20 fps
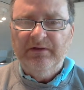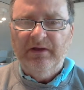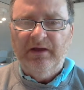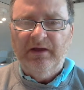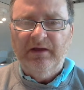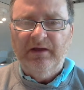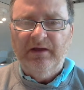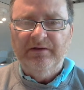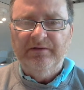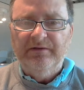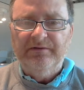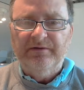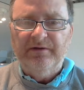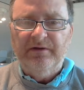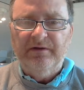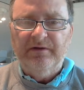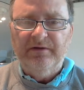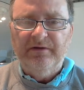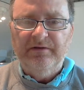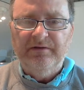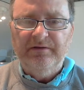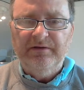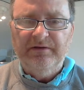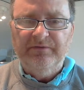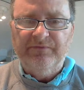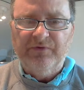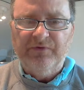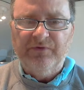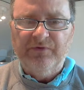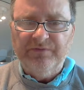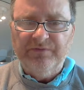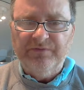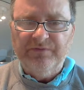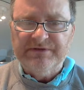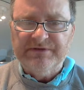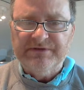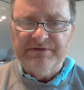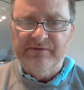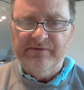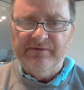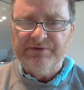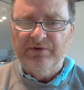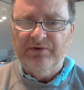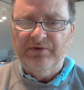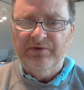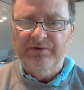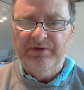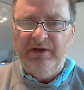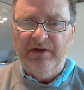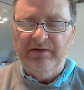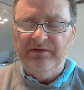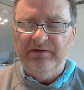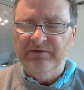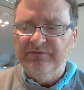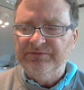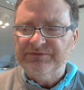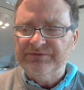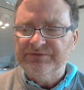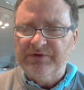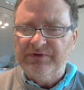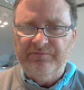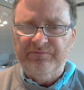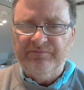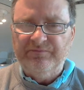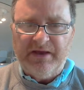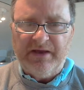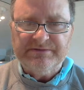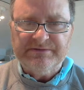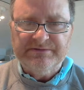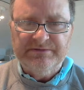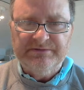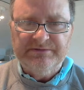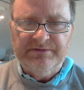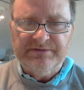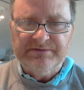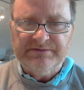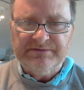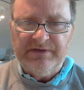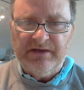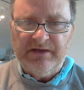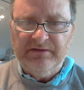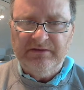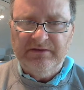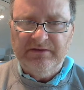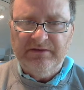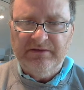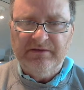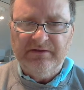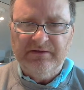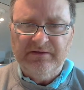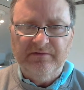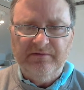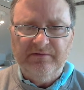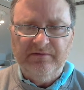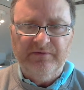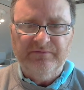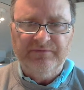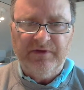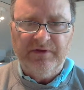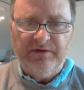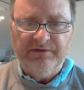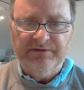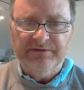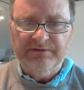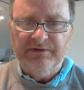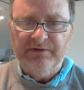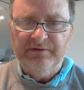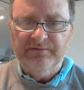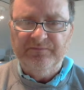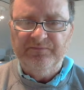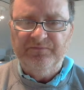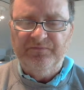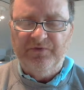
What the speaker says: and you've got these nails on and you've sort of mastered this technique of cutting them,